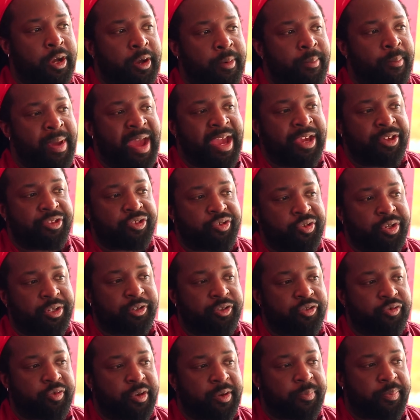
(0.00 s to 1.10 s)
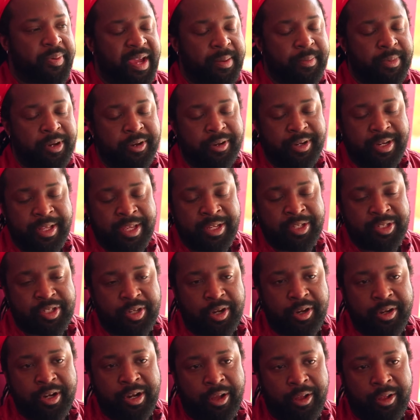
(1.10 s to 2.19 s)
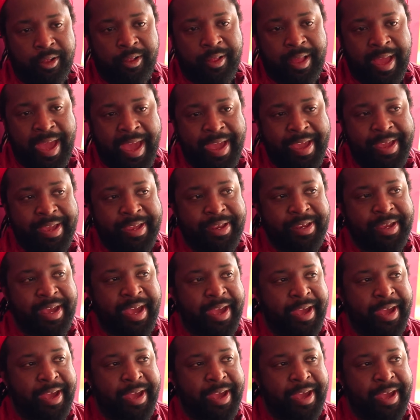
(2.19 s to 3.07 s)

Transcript: my struggles were primarily internal. I